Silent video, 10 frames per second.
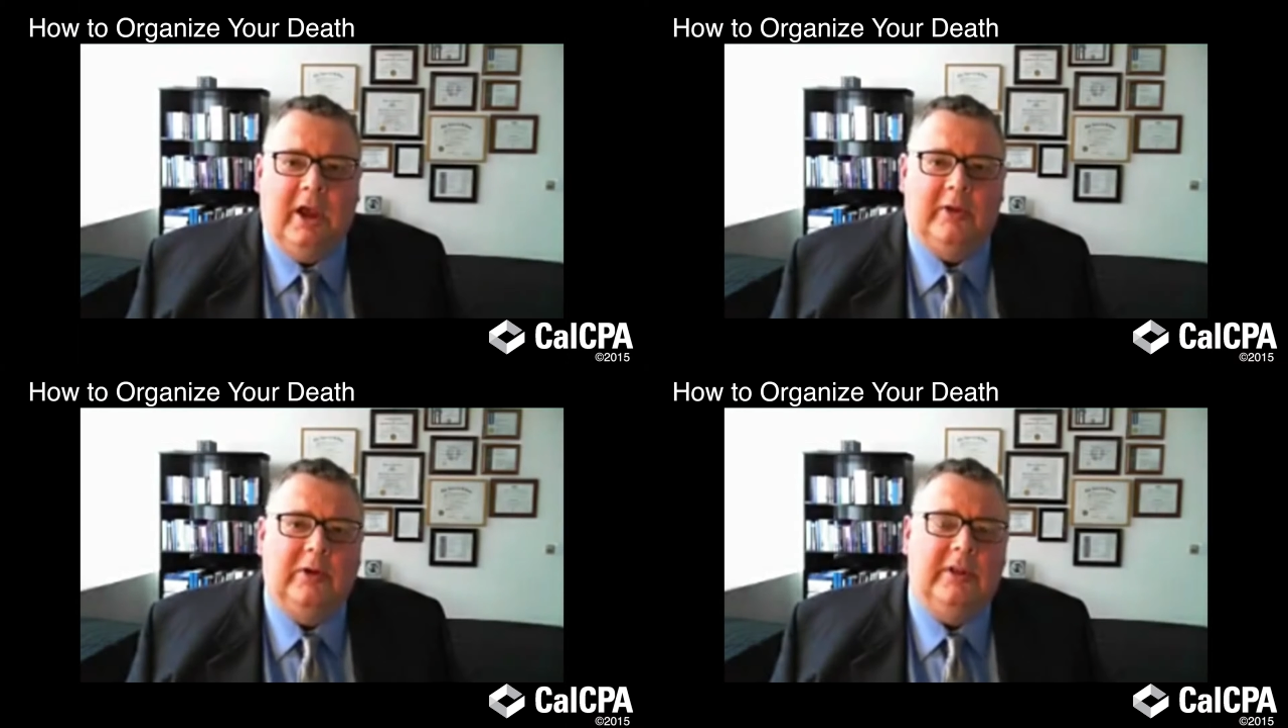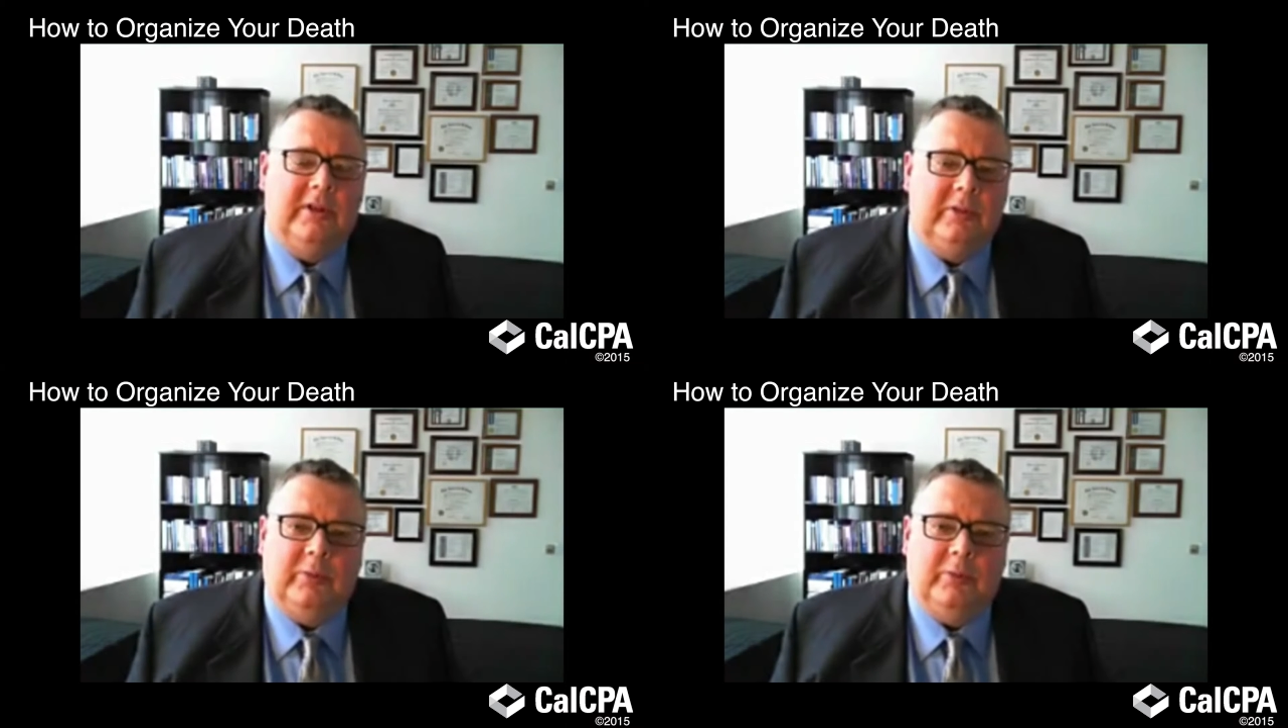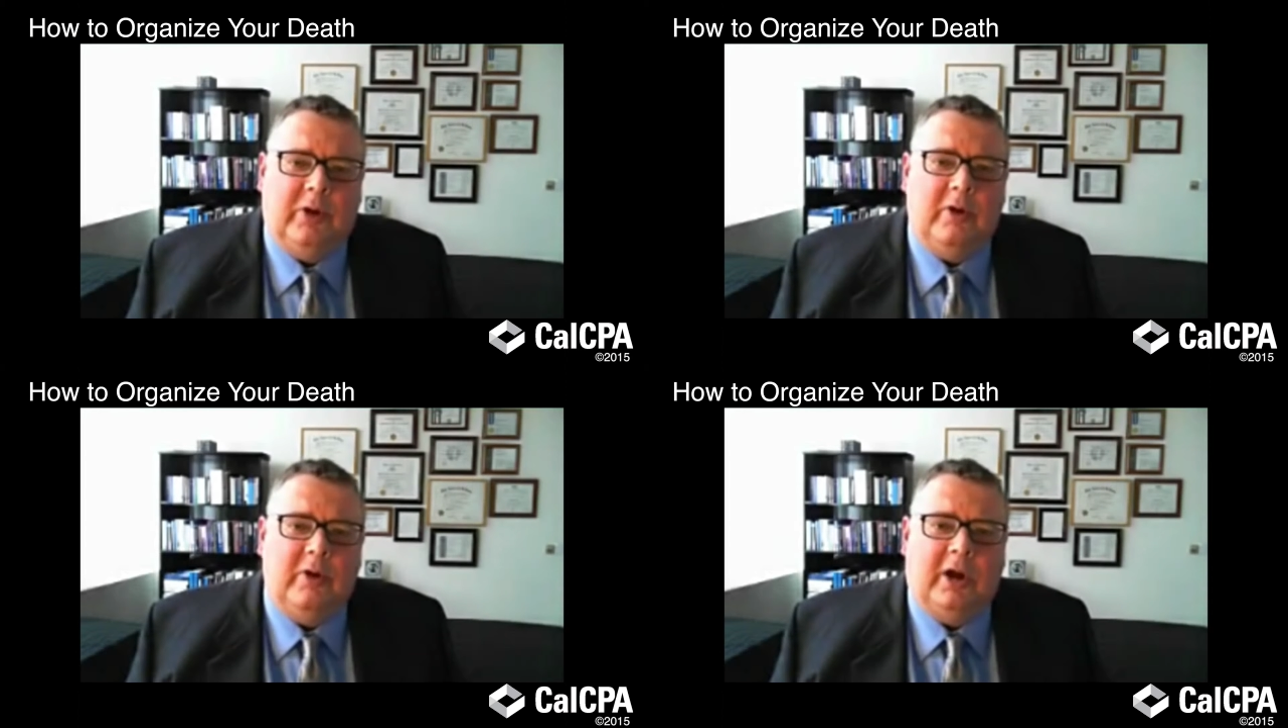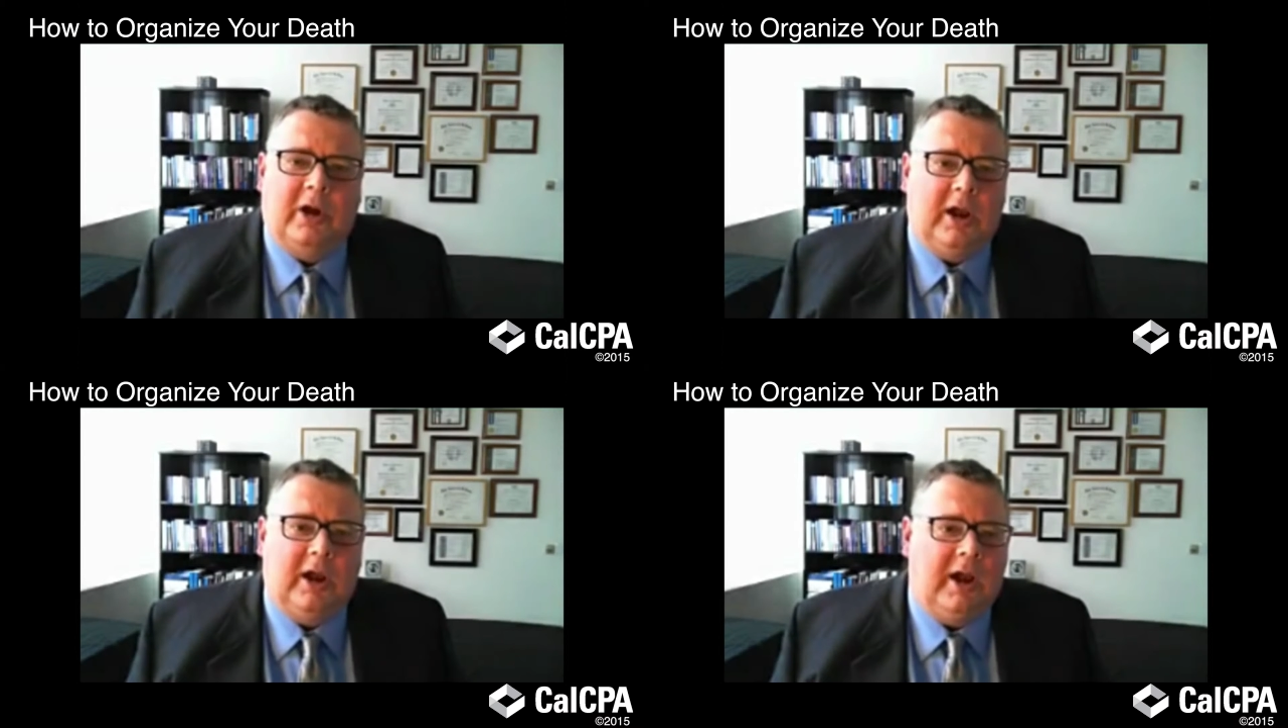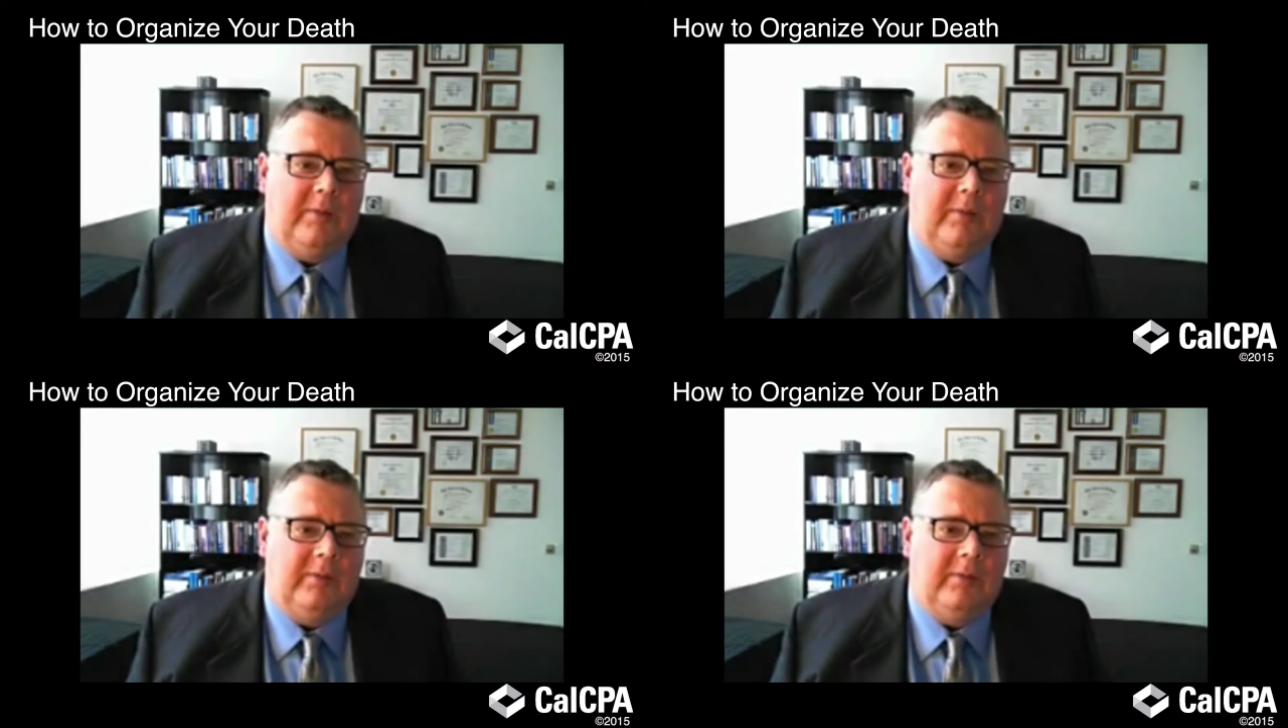the broker.